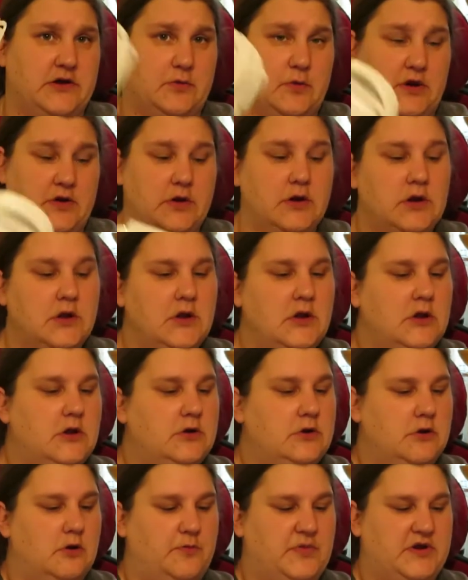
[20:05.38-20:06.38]
new one,
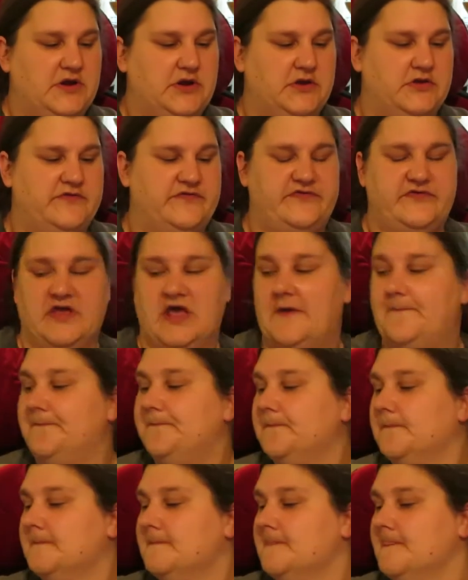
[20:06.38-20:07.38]
not been used yet.
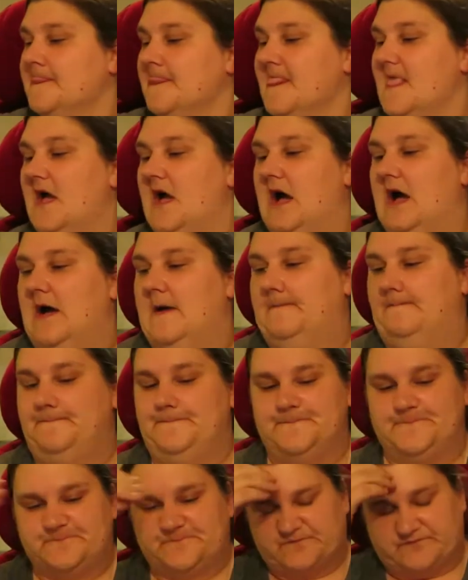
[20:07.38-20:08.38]
Um,